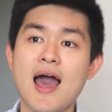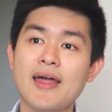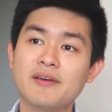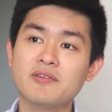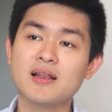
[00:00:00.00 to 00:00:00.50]

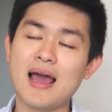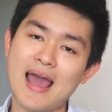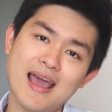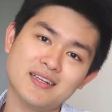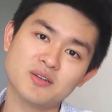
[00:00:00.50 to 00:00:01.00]
and then we were like,
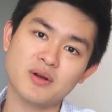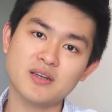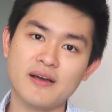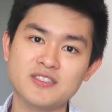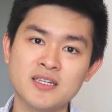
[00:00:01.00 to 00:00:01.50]
hey, do you want
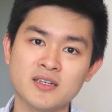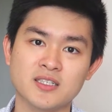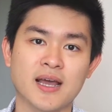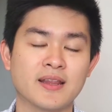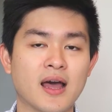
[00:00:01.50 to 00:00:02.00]
to have dinner
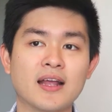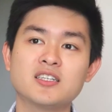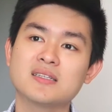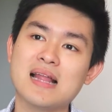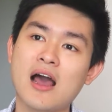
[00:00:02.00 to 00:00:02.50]
together? And
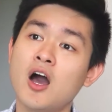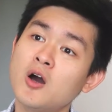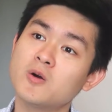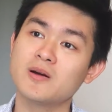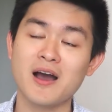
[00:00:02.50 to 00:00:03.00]
she's like,
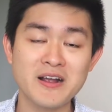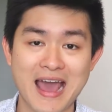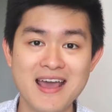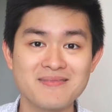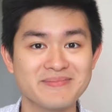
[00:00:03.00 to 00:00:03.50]
oh,
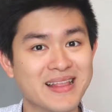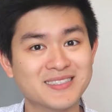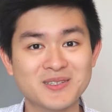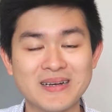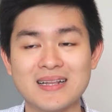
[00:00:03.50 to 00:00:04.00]
okay,
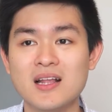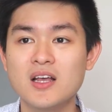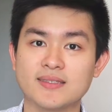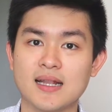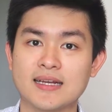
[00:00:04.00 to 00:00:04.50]
let's do it.
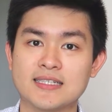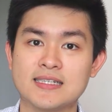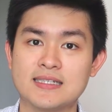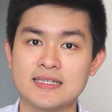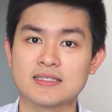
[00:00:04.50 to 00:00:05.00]
I
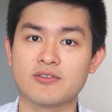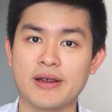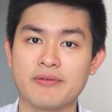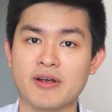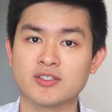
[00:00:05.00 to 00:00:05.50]
selected this
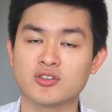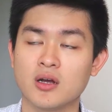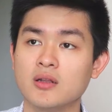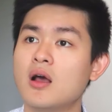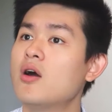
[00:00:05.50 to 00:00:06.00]
Greek
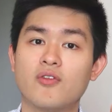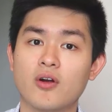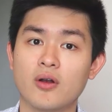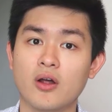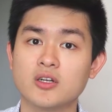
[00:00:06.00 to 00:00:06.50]
restaurant
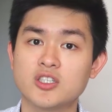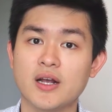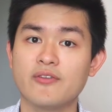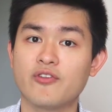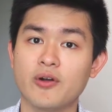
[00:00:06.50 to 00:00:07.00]
for an
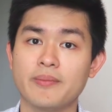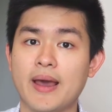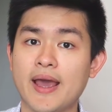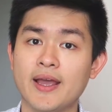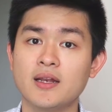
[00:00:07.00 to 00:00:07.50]
entree, for a
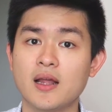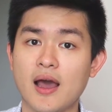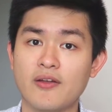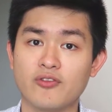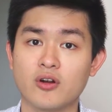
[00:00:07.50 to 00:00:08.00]
main,
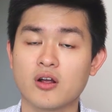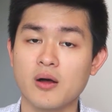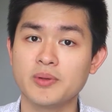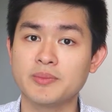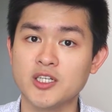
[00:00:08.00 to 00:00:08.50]
and for a
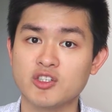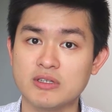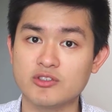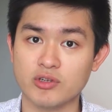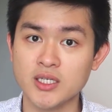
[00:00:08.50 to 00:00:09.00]

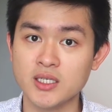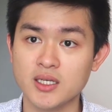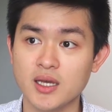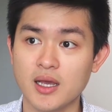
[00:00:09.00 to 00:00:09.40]
complimentary drink.